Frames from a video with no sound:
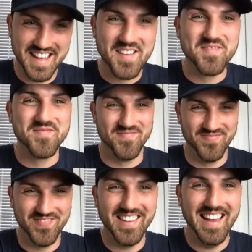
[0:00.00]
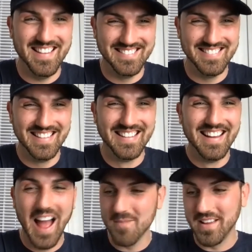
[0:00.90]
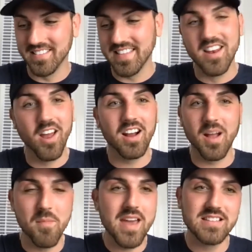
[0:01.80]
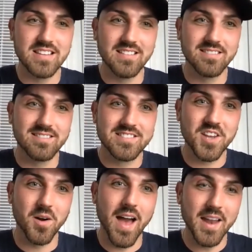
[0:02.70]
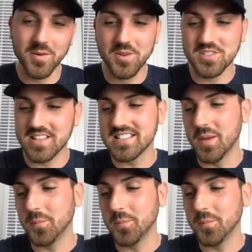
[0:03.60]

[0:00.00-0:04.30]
Yeah, yeah. I mean, they look amazing. So anyone who's listening,